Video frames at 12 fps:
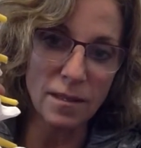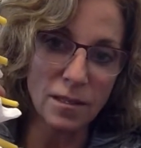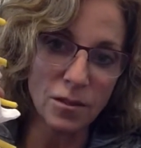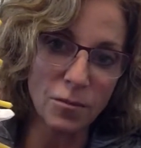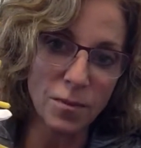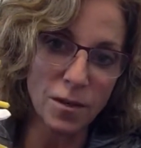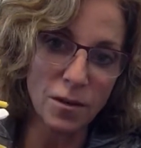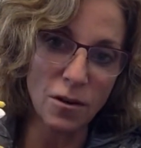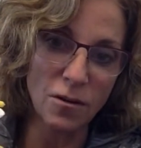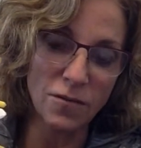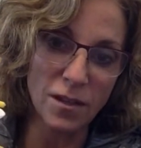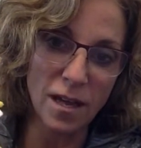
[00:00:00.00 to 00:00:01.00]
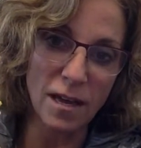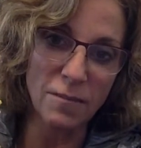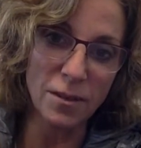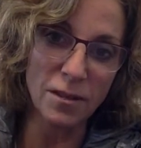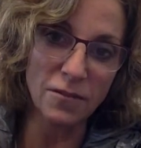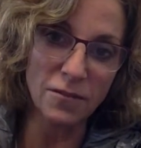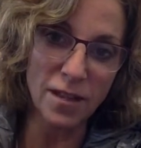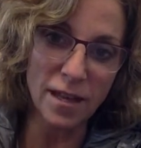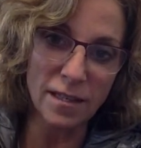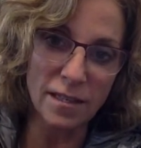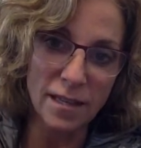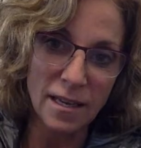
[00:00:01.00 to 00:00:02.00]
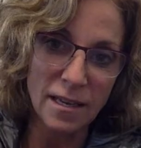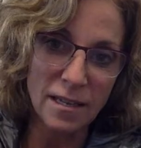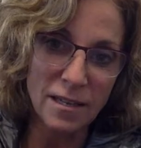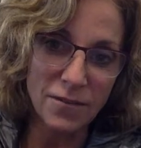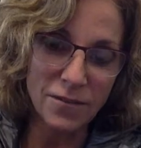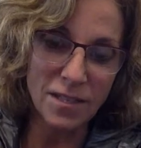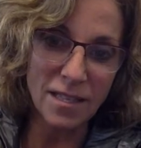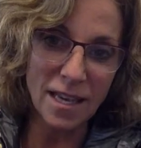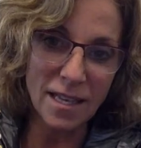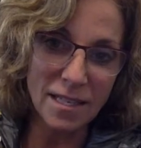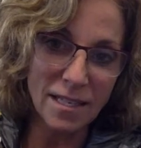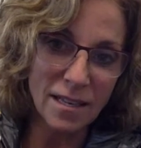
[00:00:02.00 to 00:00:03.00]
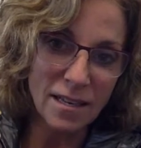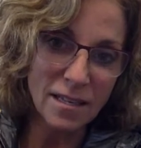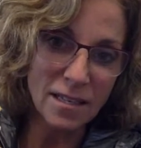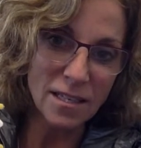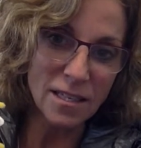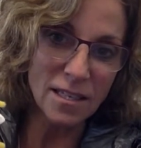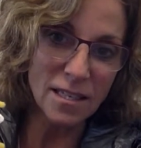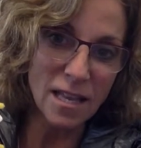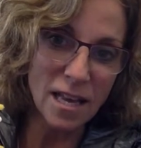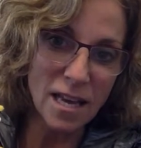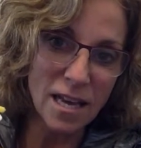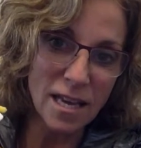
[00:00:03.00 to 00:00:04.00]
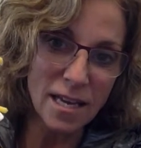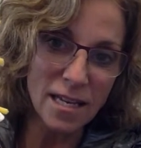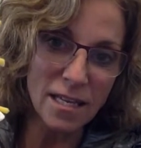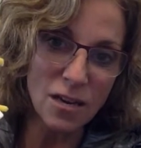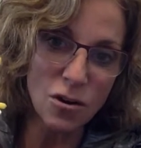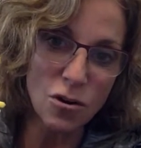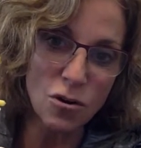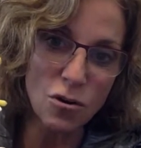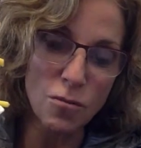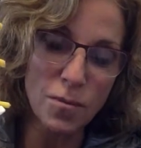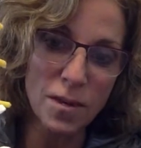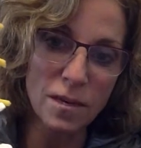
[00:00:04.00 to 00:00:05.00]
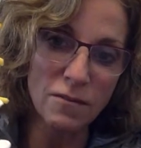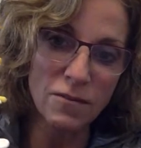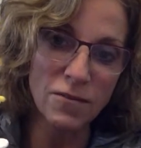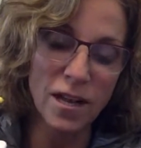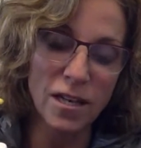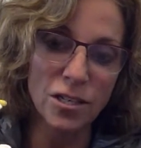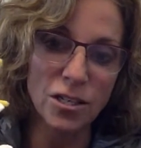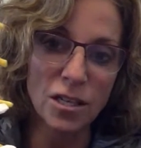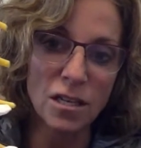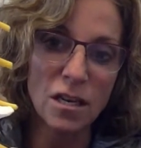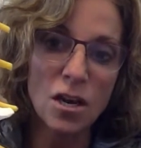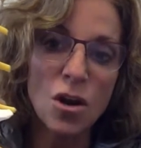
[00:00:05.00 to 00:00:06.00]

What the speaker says: These open an awful lot, but the facets slide open in flexion.